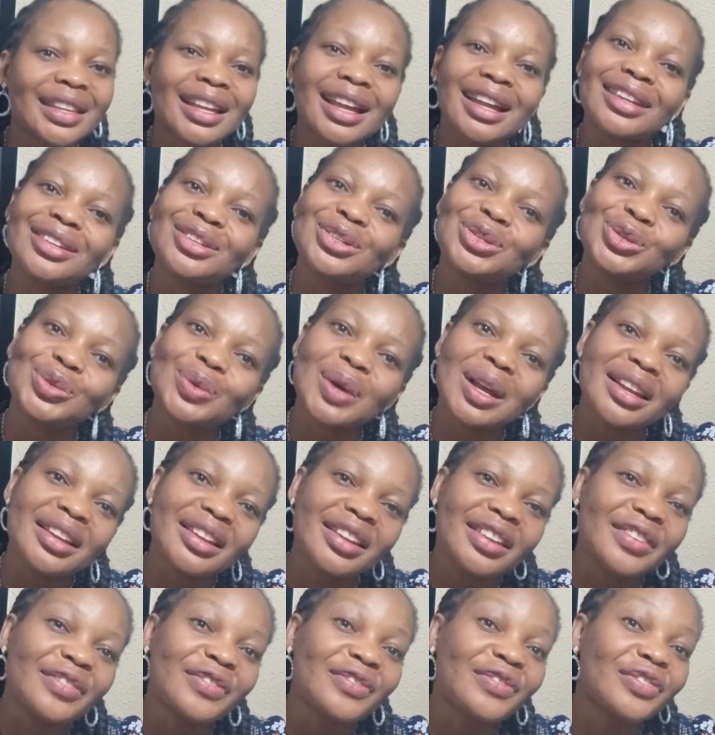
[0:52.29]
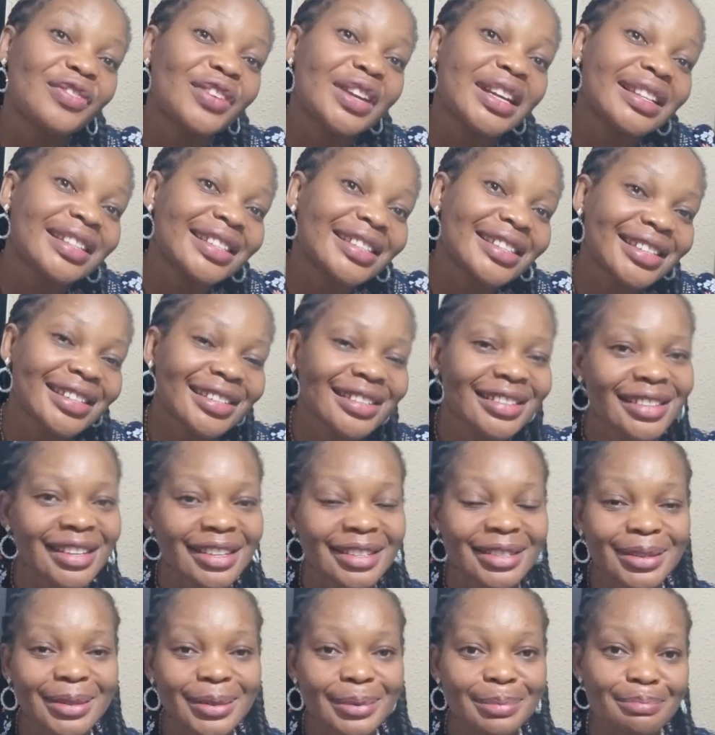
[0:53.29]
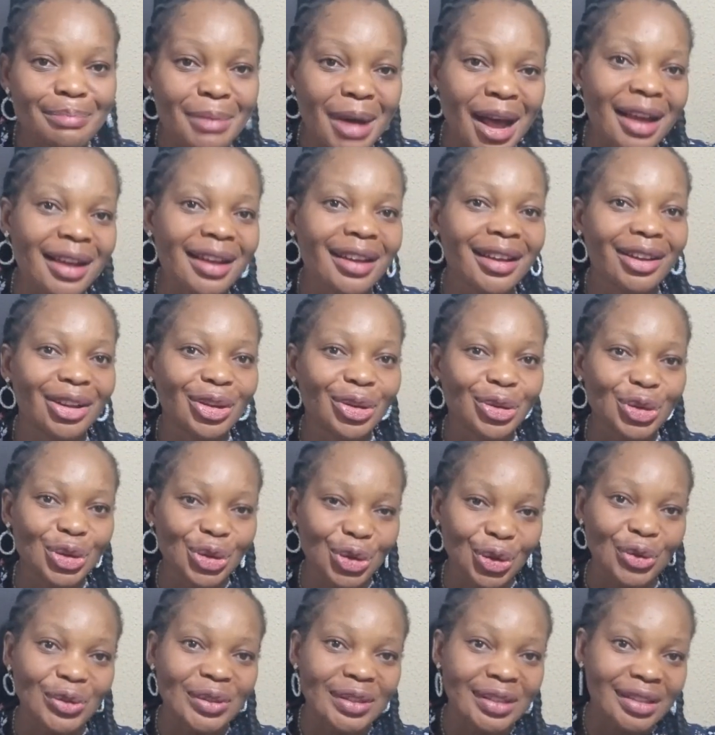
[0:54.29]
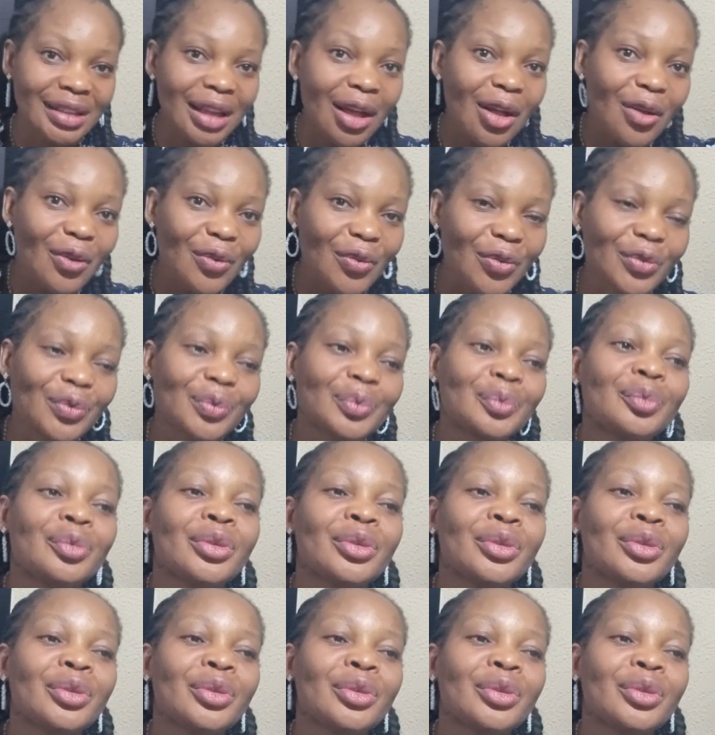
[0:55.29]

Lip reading: that usually inflicts this mark on yourself.